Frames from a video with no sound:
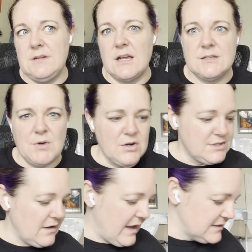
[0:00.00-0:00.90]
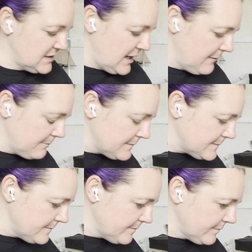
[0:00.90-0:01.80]
tomorrow's our last day.
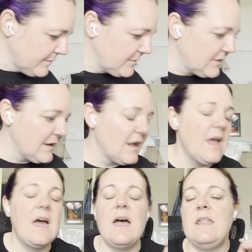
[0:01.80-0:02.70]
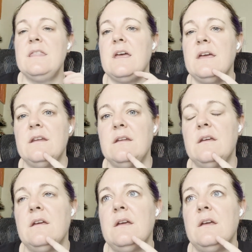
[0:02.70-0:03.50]
And then